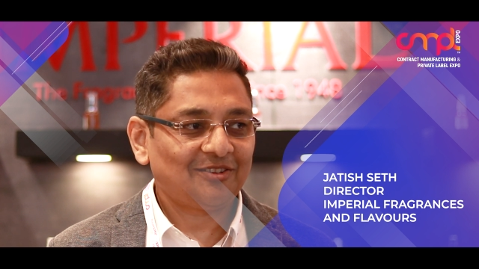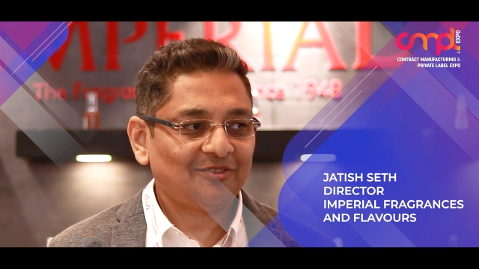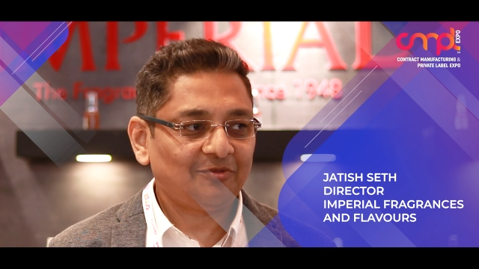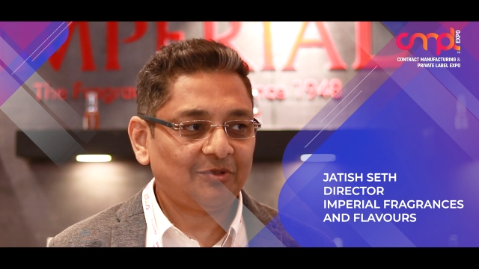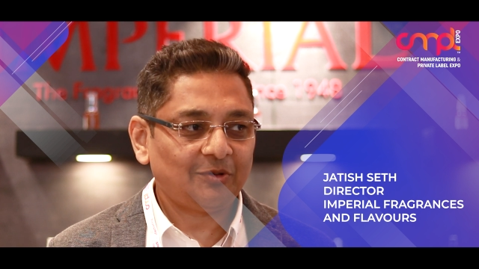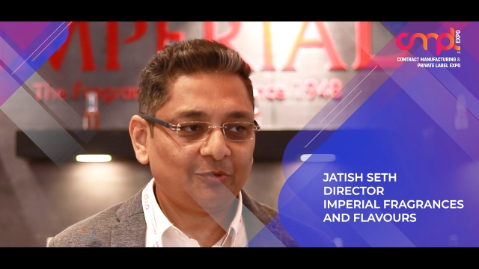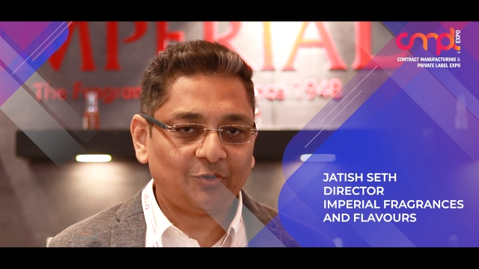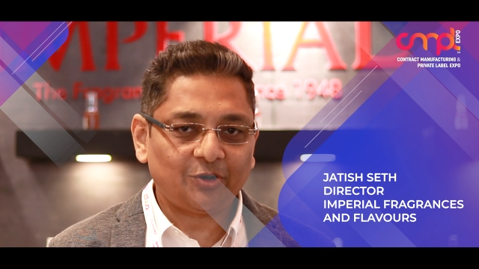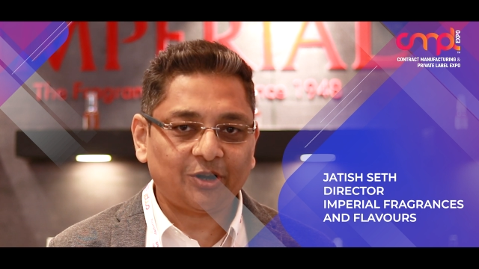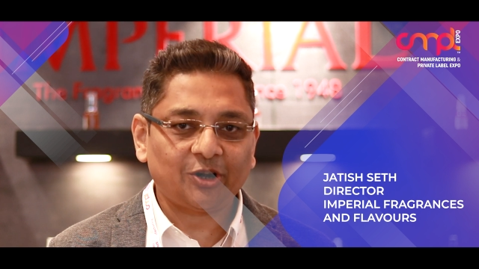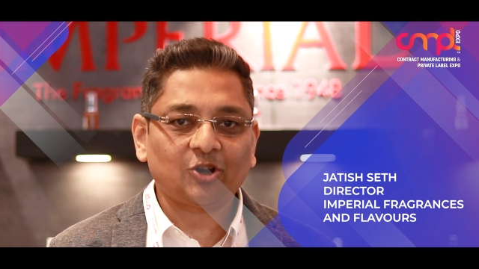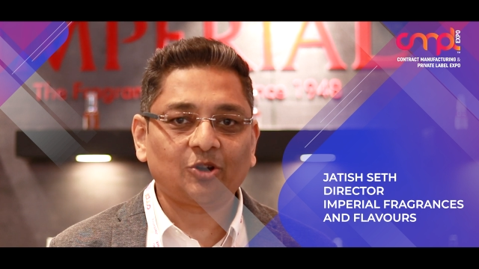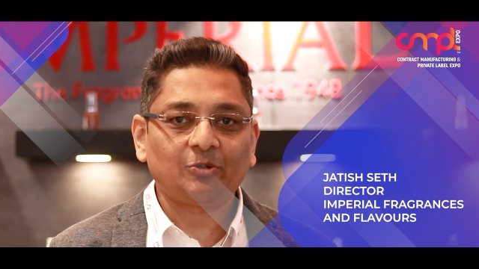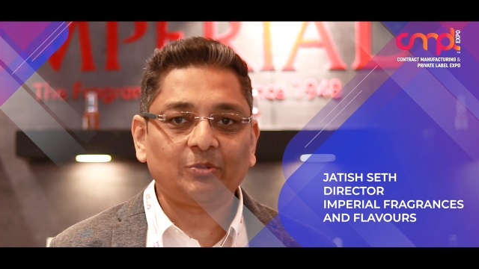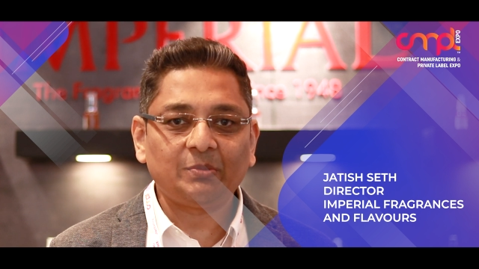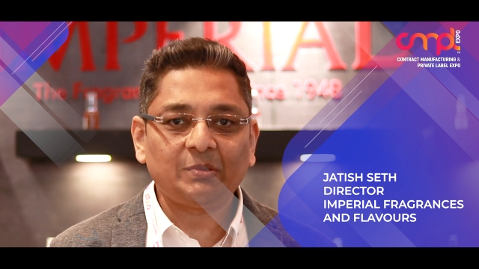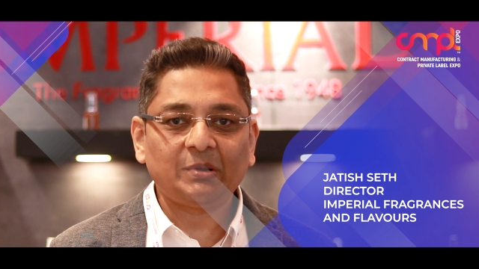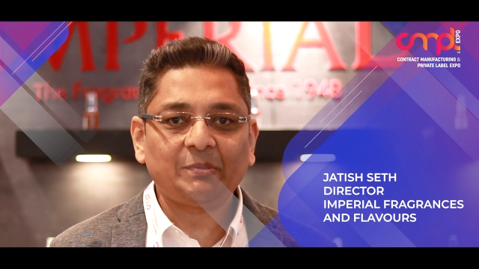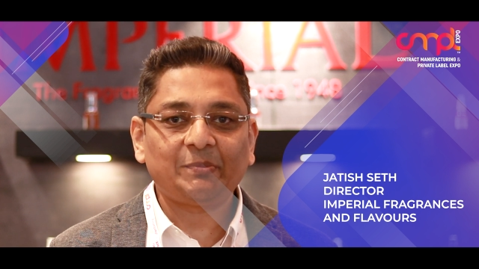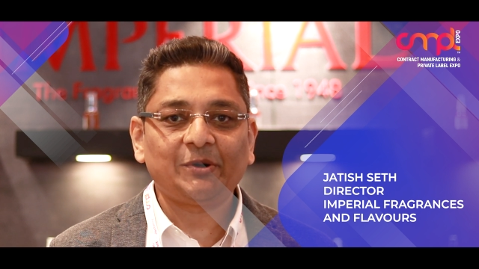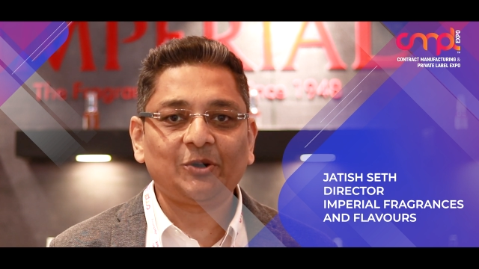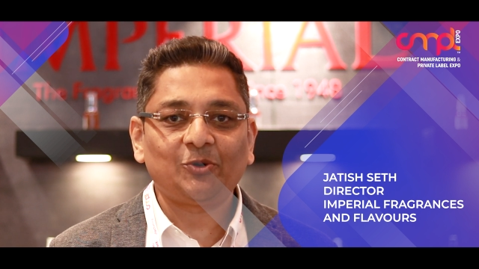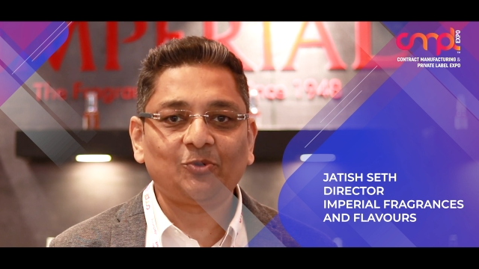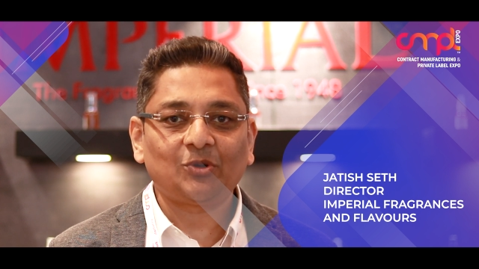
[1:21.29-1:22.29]
We would recommend
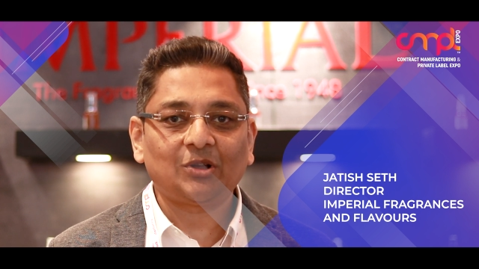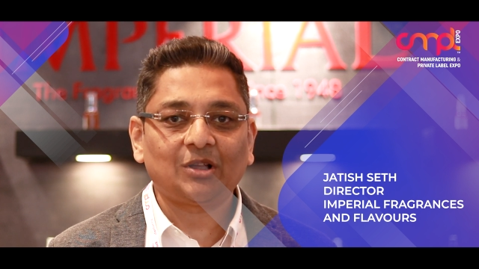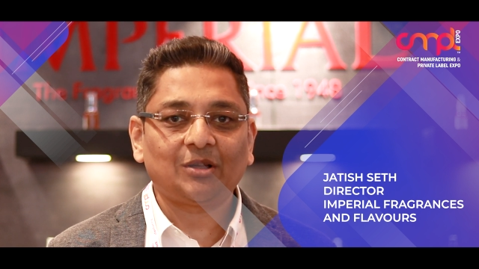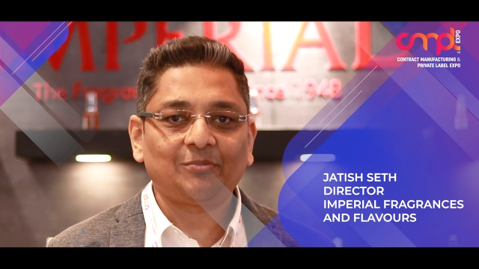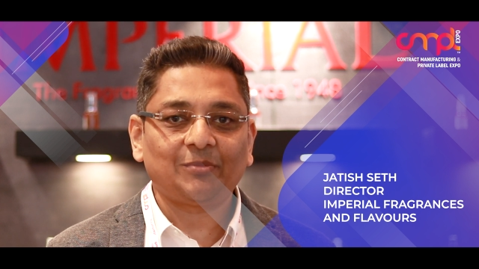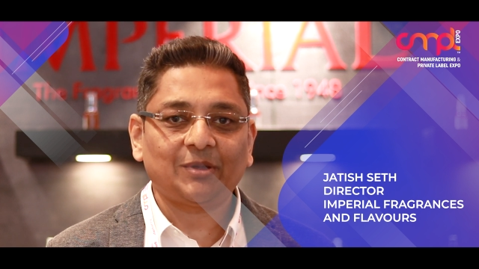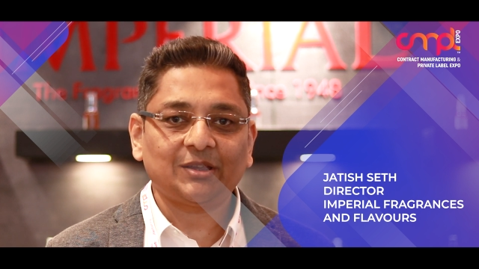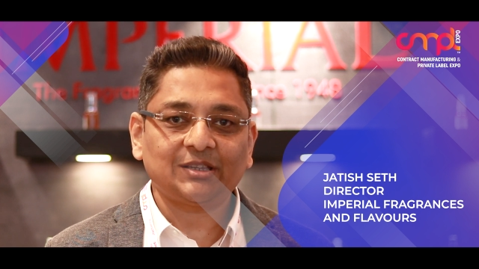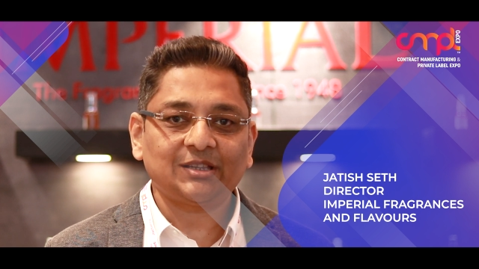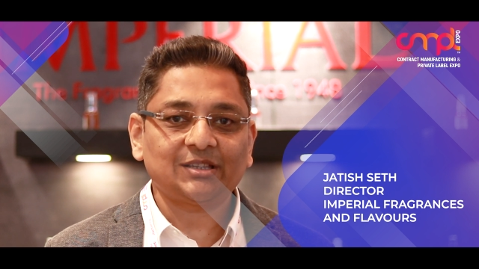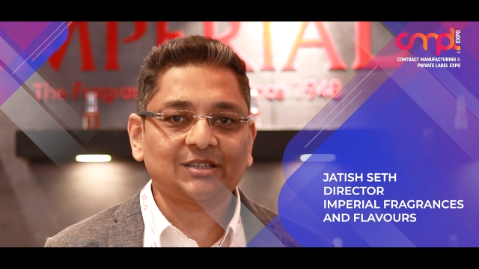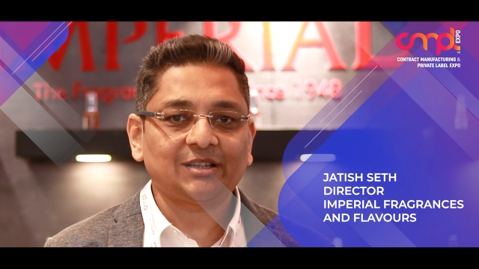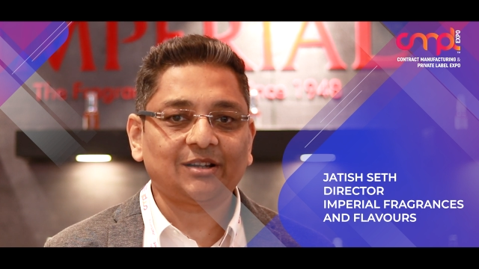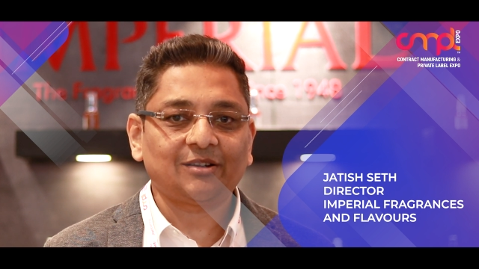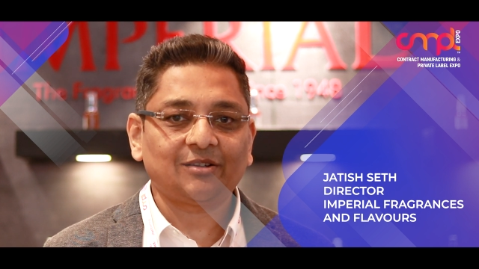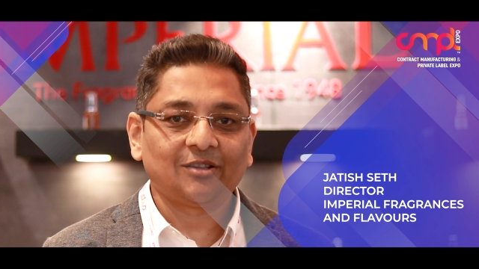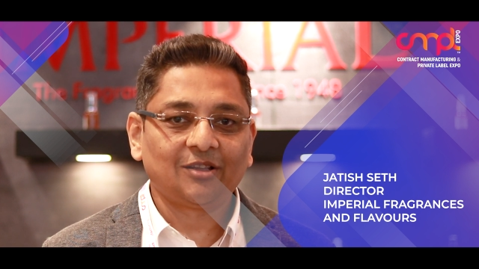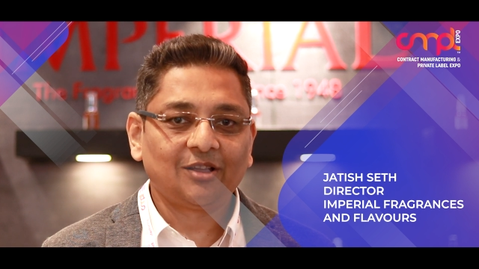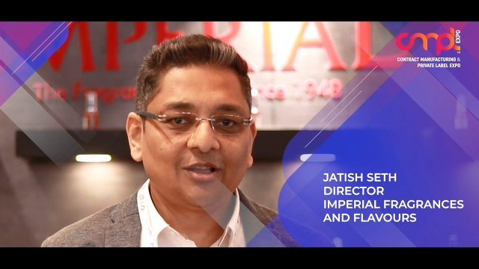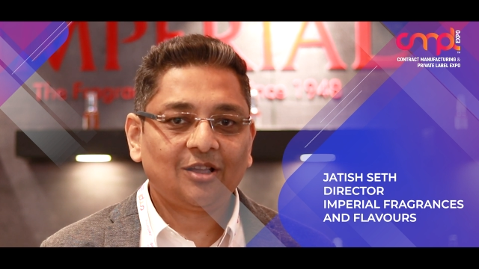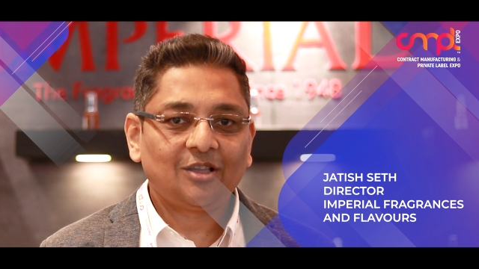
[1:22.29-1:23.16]
people to come, as I said,